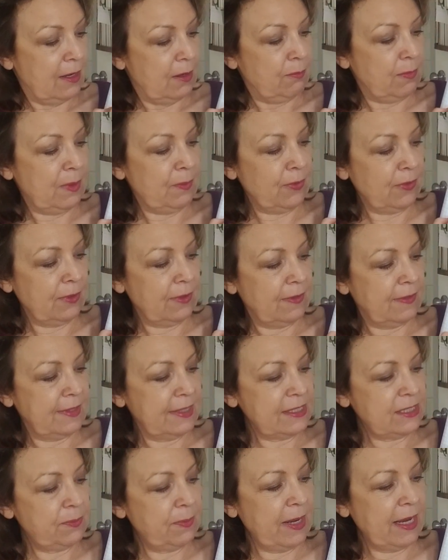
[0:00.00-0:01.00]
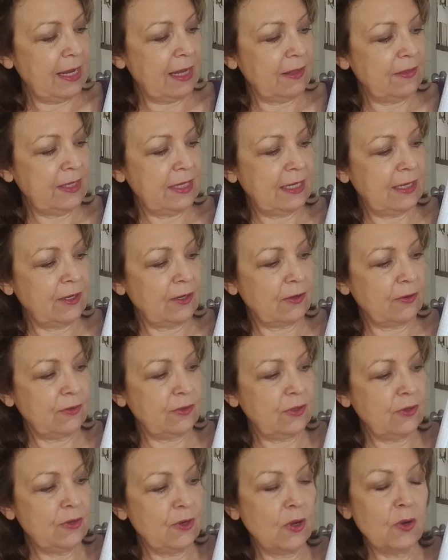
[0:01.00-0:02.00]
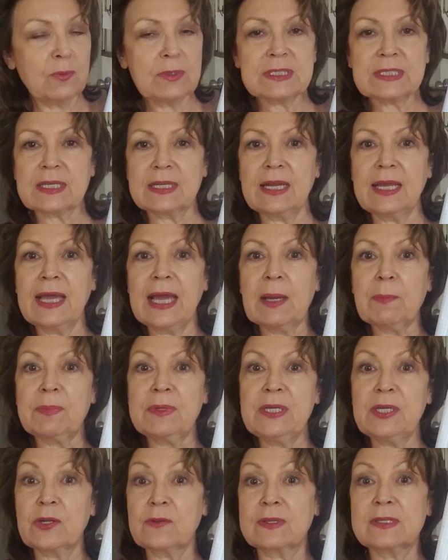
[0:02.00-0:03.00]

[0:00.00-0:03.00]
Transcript: remember this path here, you know what's going to happen here.